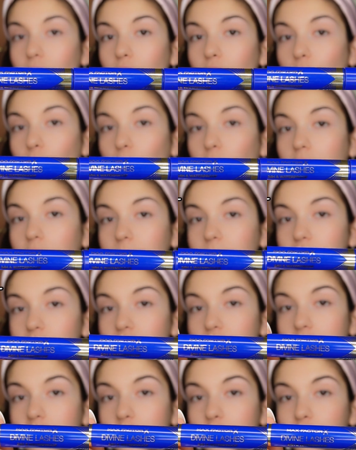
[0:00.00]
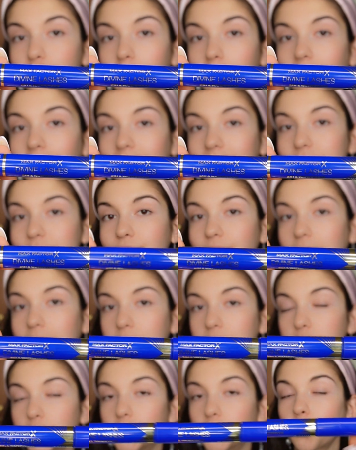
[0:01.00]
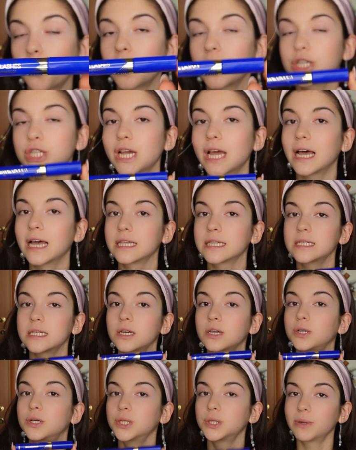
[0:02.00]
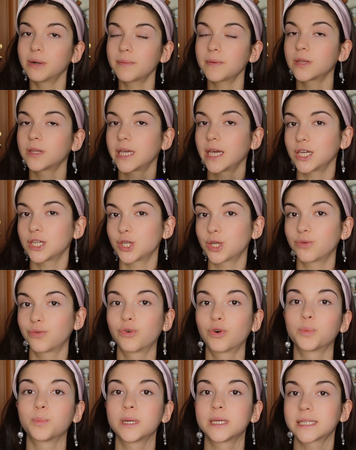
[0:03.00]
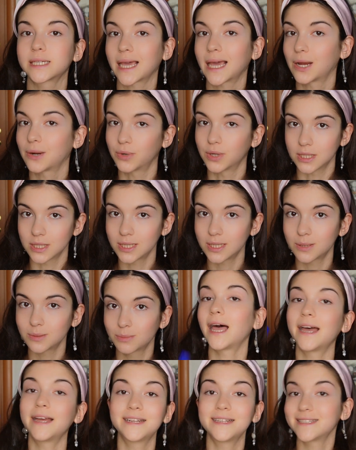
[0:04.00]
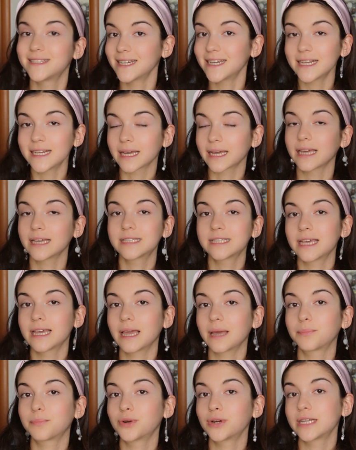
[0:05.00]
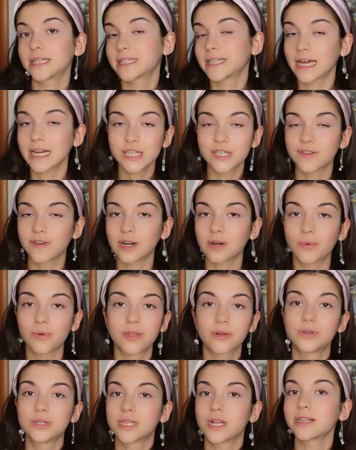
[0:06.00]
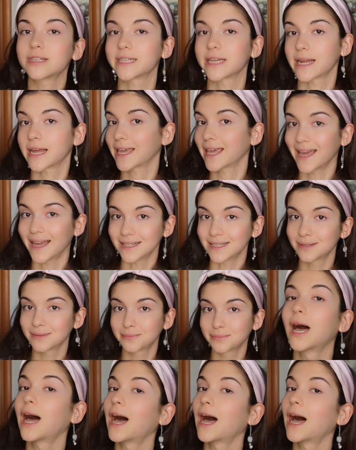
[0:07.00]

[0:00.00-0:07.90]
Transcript: The one I'm using is from Max Factor, which has a good reputation for mascaras. And indeed, I can say I'm pretty satisfied with the results that I get.